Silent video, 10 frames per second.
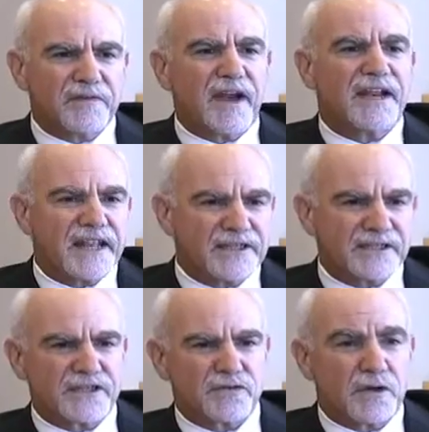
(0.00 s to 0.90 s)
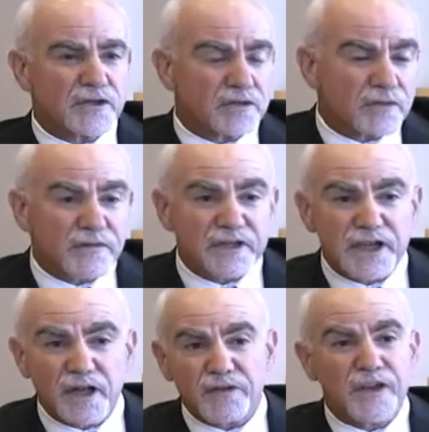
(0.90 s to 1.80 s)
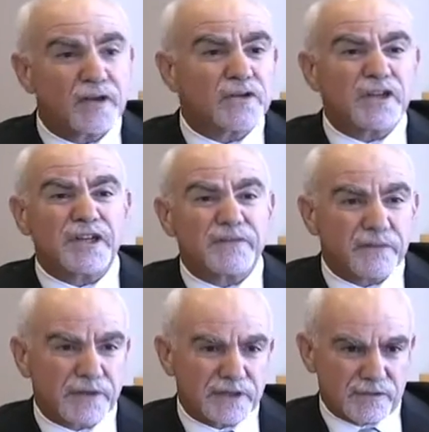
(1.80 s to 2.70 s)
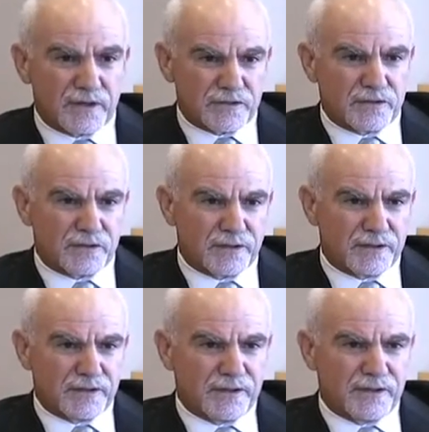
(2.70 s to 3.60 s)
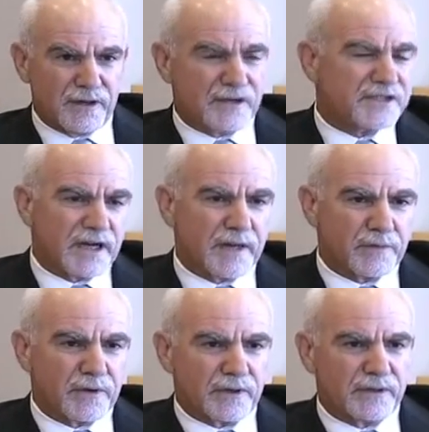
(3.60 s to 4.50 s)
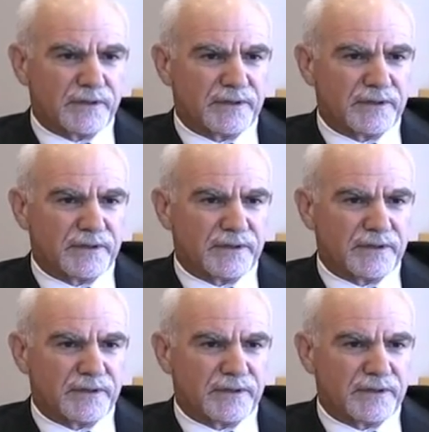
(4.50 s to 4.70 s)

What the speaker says: financing structure, of this healthcare delivery structure, are set up wrong.